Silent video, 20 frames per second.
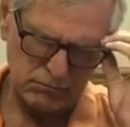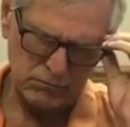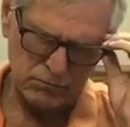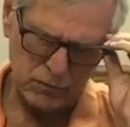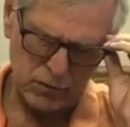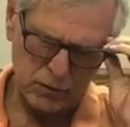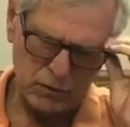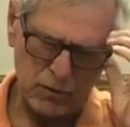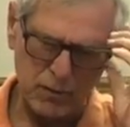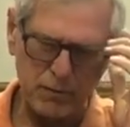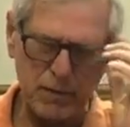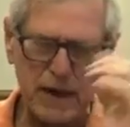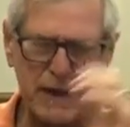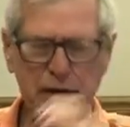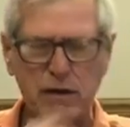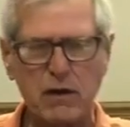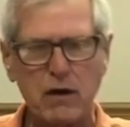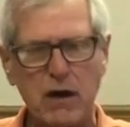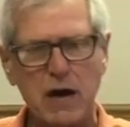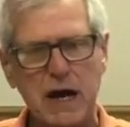what we might
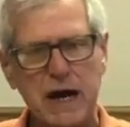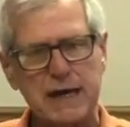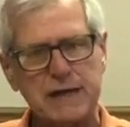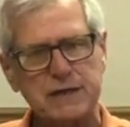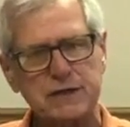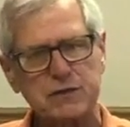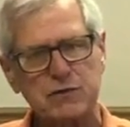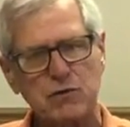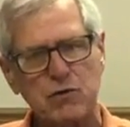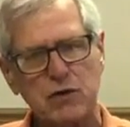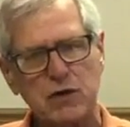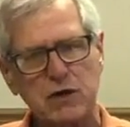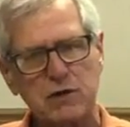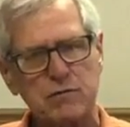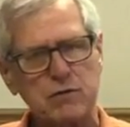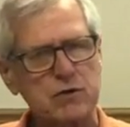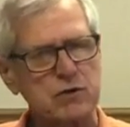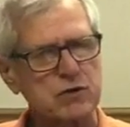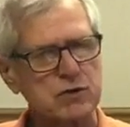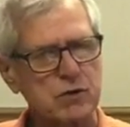call eyesore
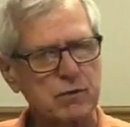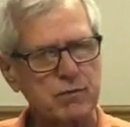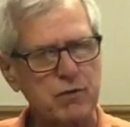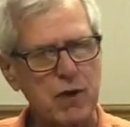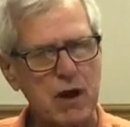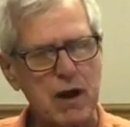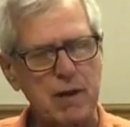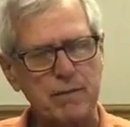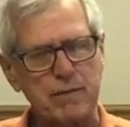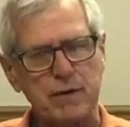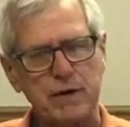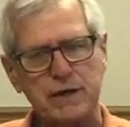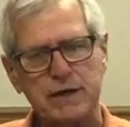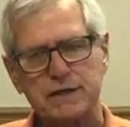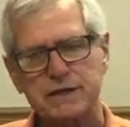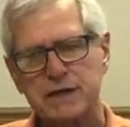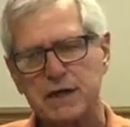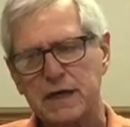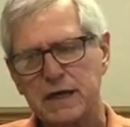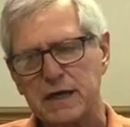commercial
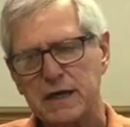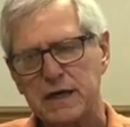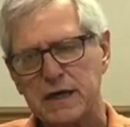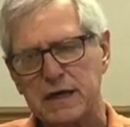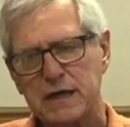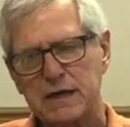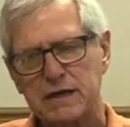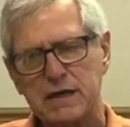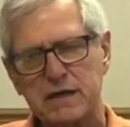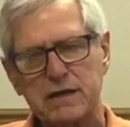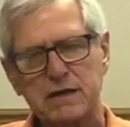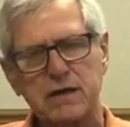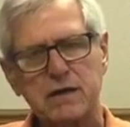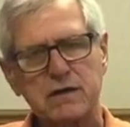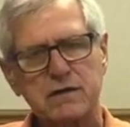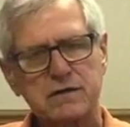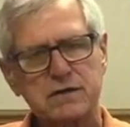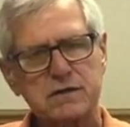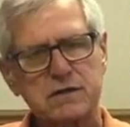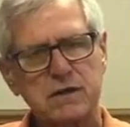properties, and then
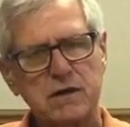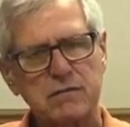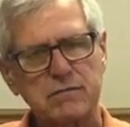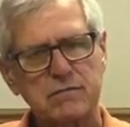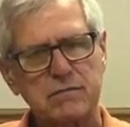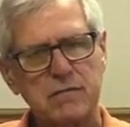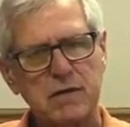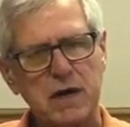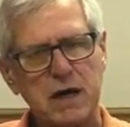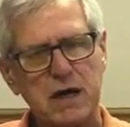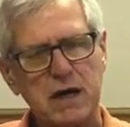there's some